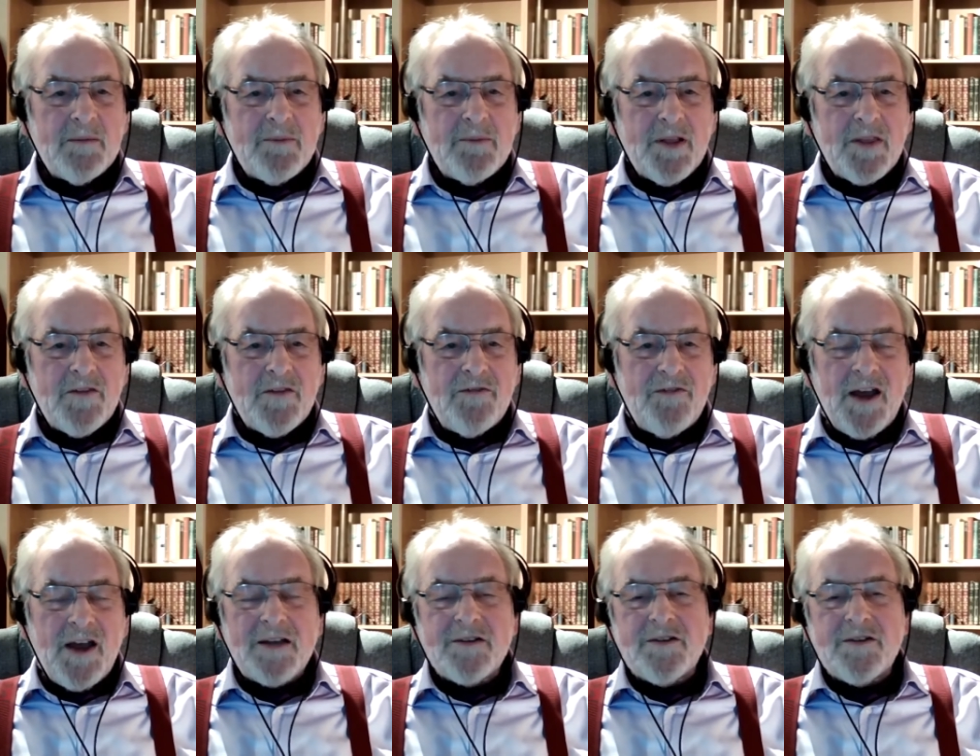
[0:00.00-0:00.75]
But the
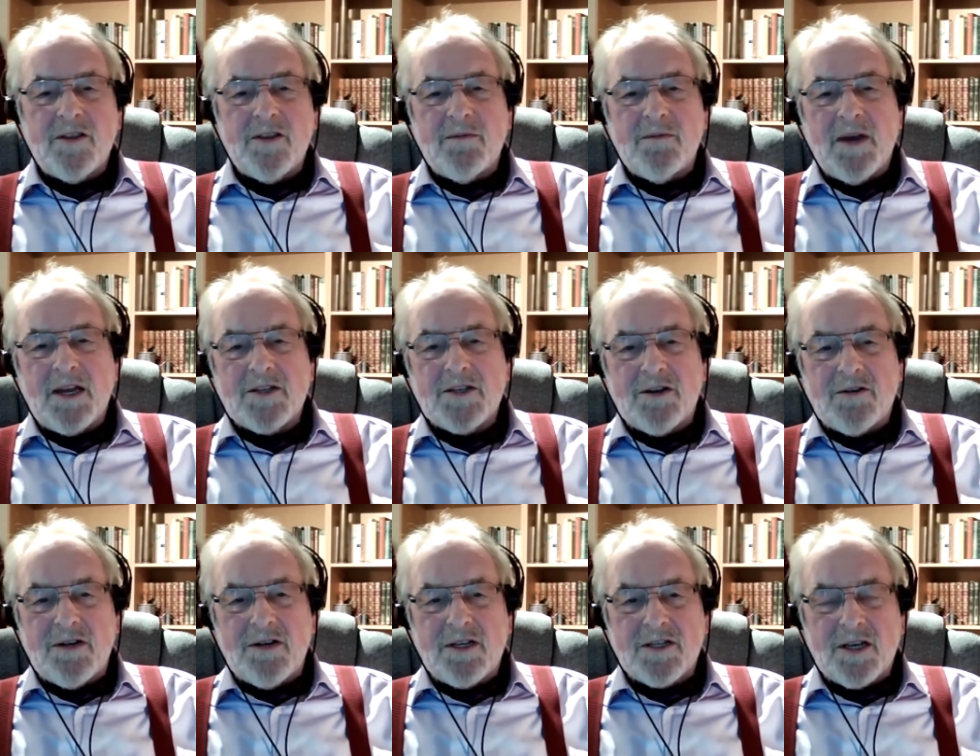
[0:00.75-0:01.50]
fact of the
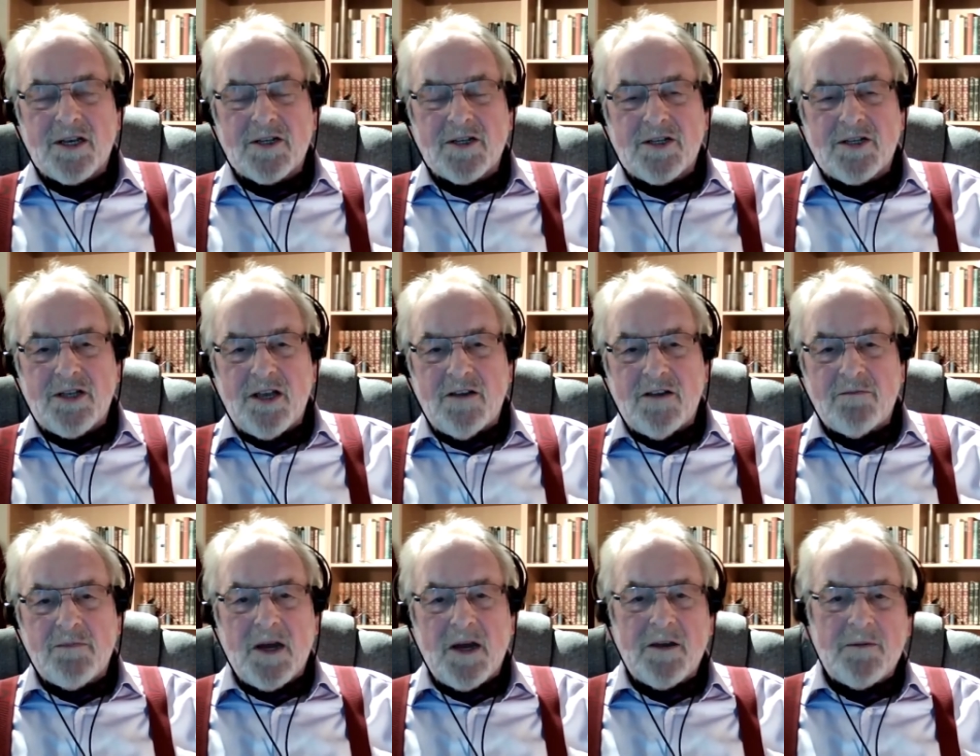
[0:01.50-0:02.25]
matter is, I
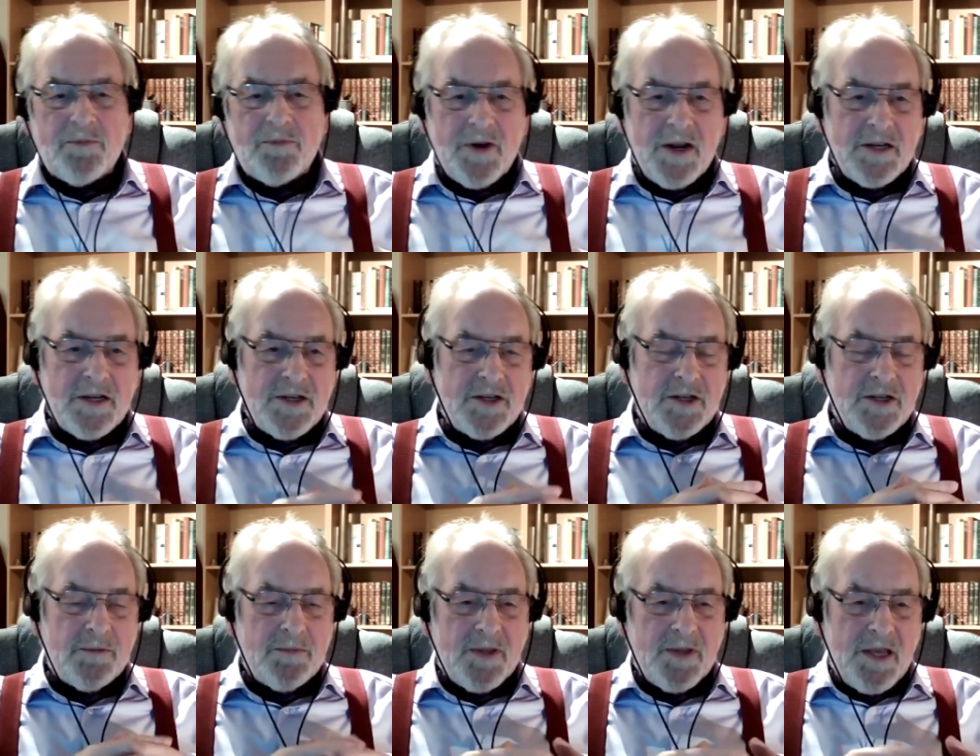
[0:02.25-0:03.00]
served my
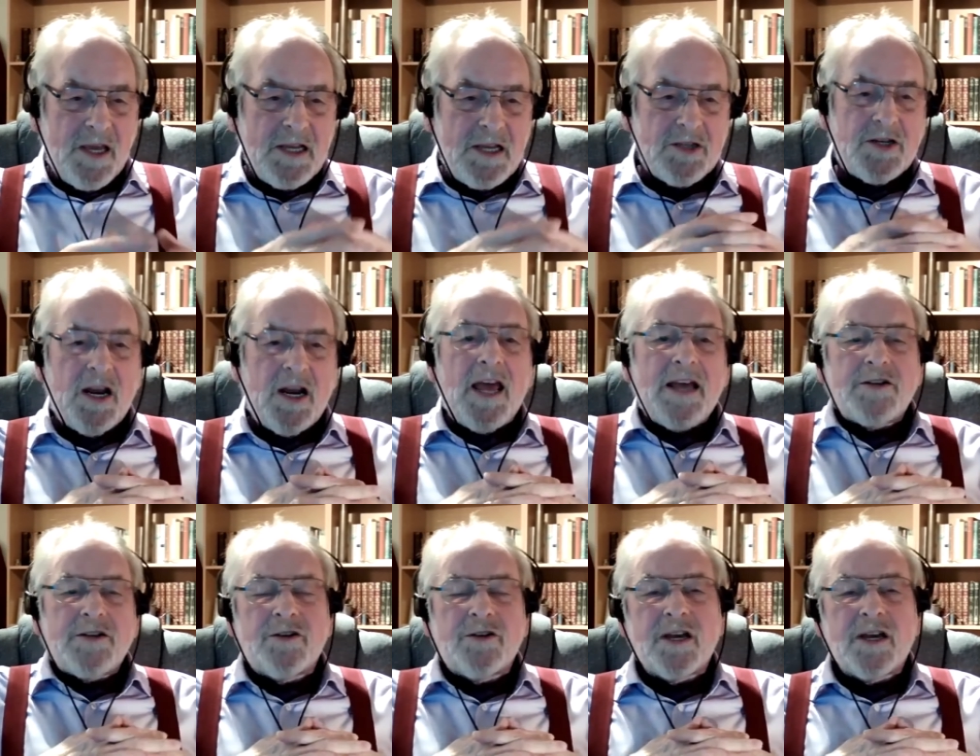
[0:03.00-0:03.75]
apprenticeship at the English
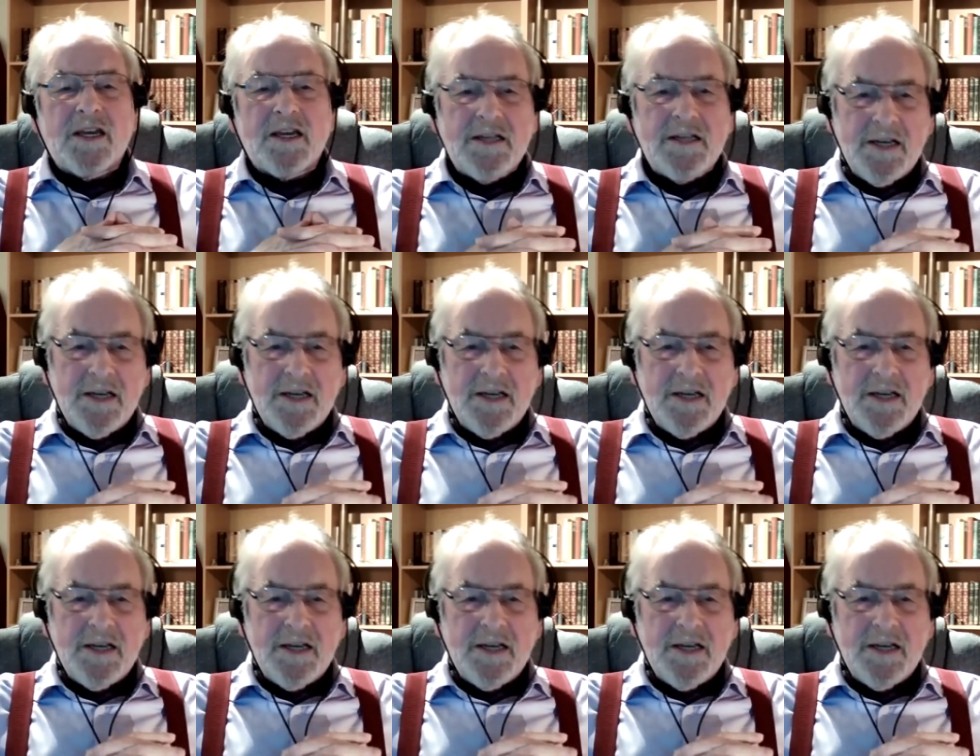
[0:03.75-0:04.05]
Electric,